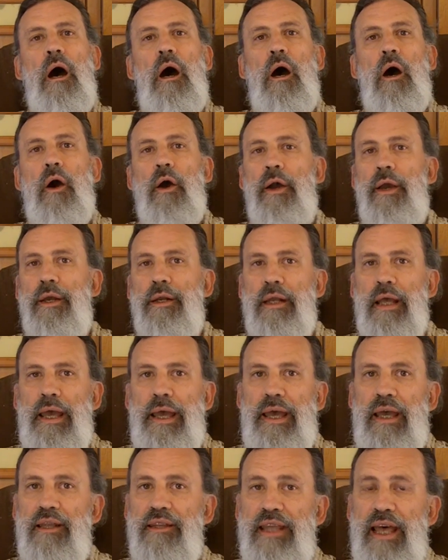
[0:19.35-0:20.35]
All right,
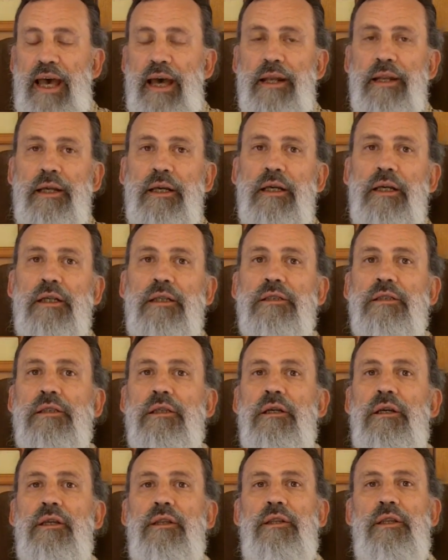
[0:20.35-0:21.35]
and that
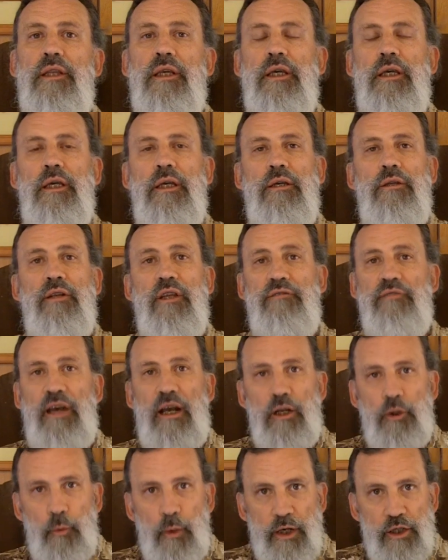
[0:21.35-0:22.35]
is the
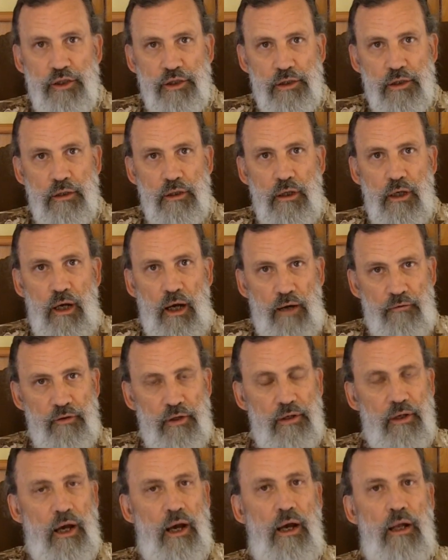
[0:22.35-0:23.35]
devaluation
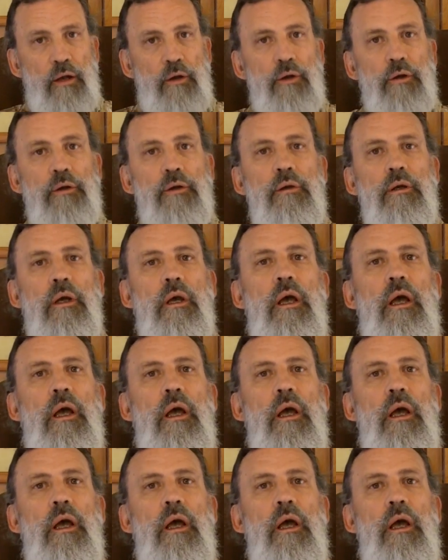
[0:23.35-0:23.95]
of the dollar